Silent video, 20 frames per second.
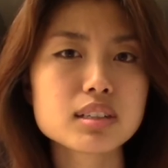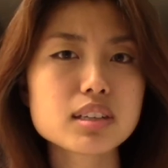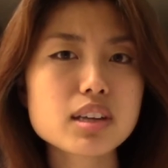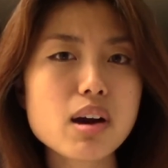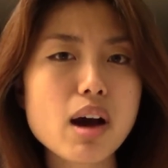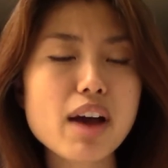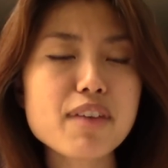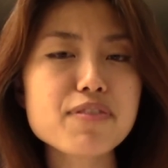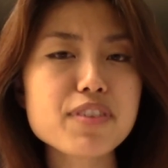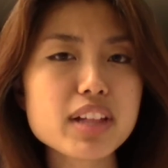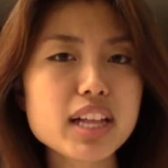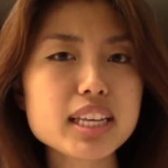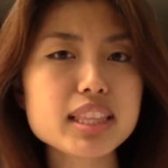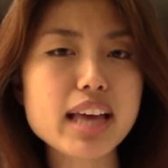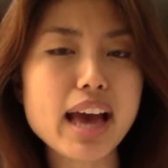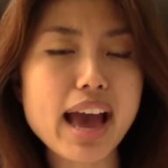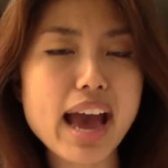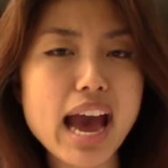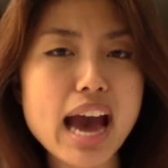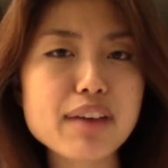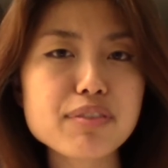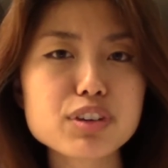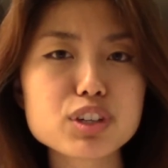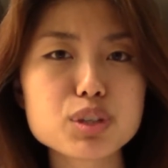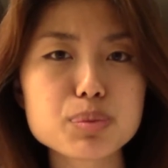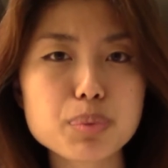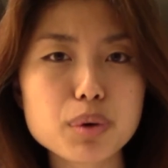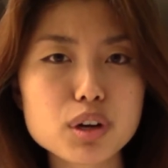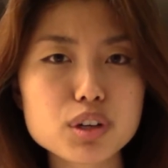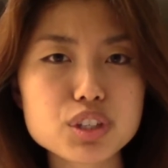You know, I feel like the
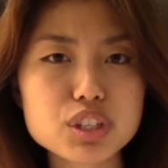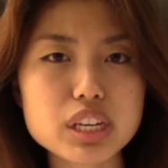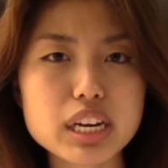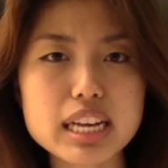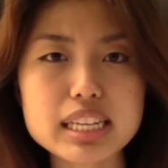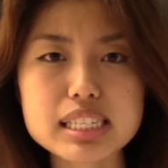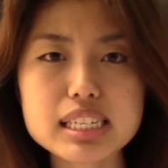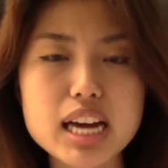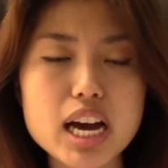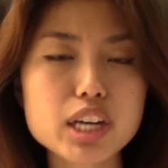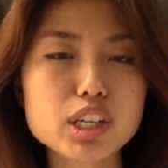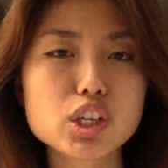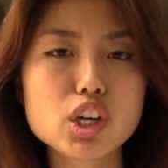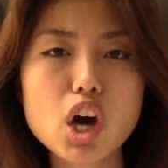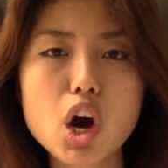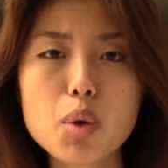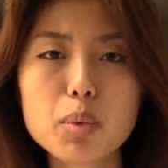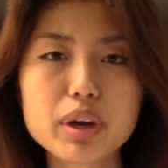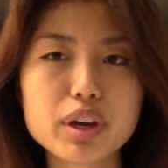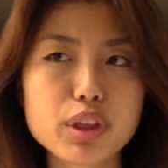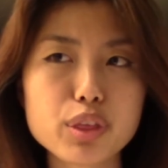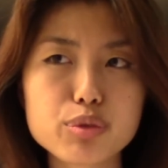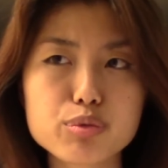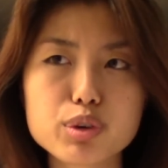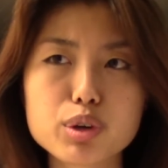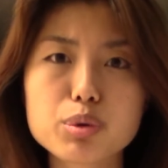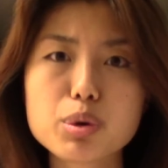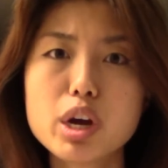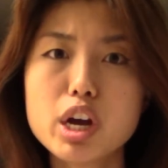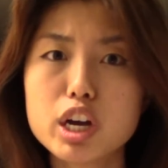average person is not going
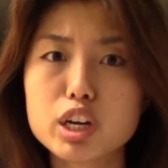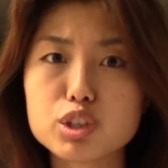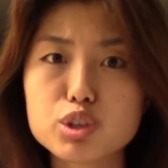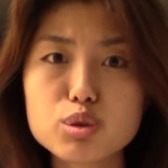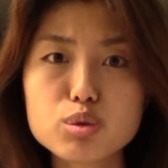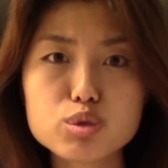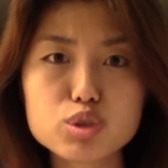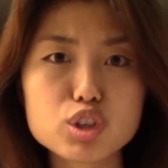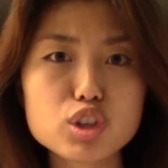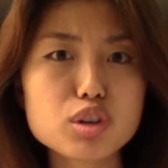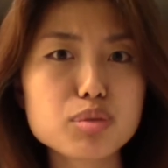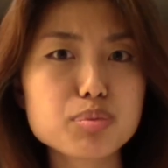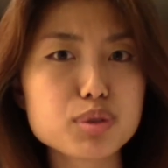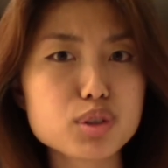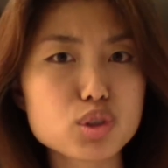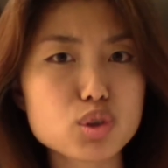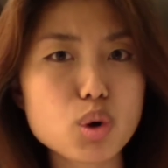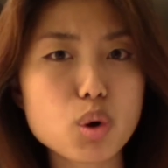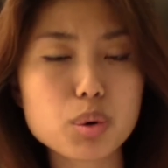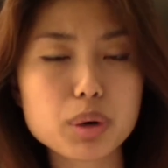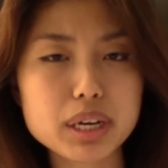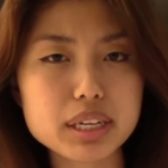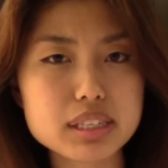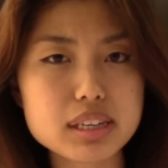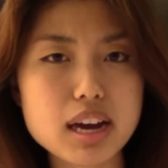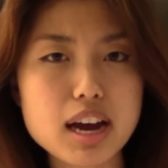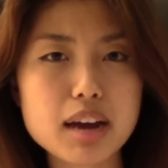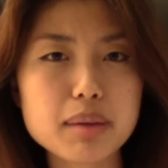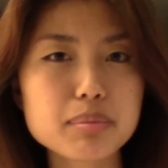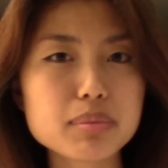through YouTube
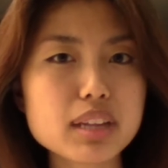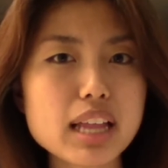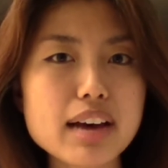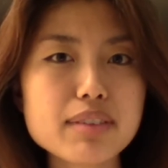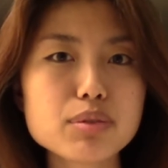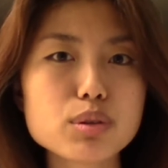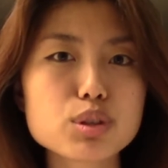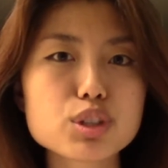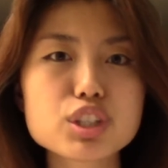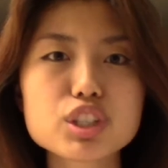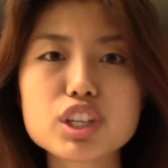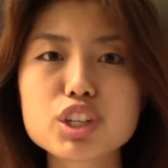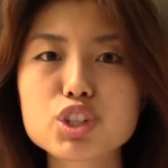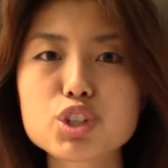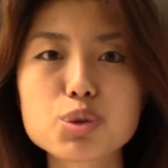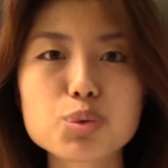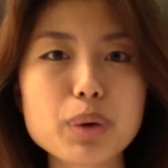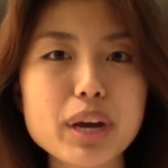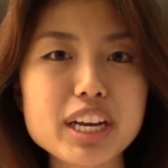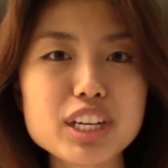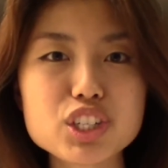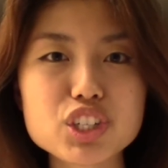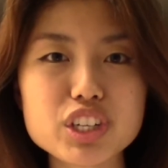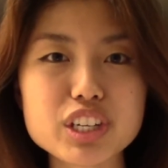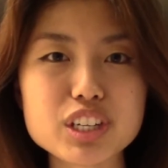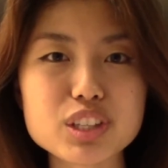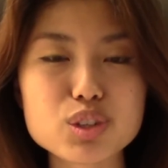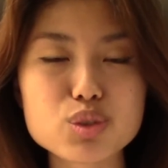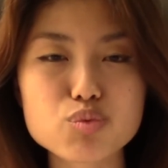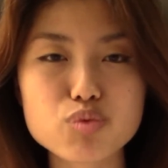storytime level
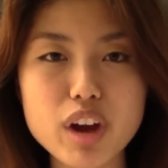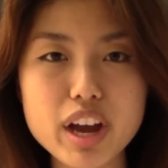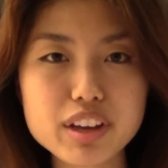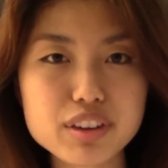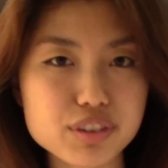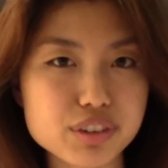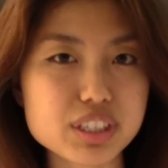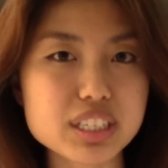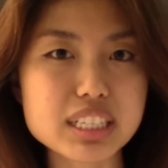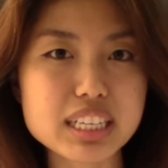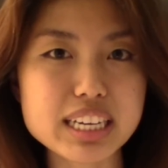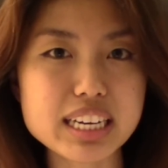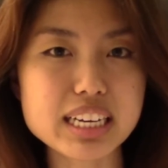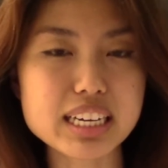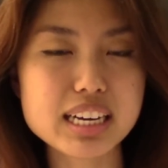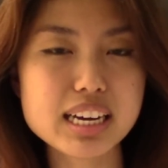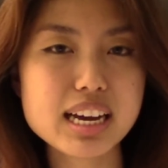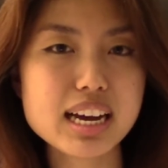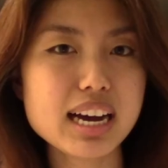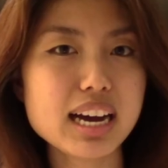situations regularly.